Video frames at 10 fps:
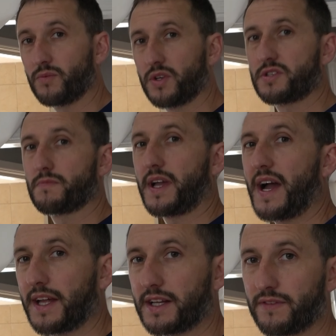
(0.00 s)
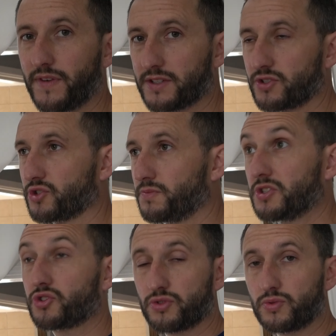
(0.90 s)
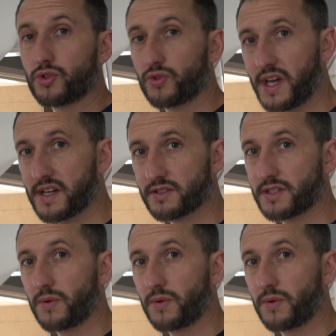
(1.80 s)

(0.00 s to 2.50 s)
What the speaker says: When I say mechanically fix, I just mean screws or nails.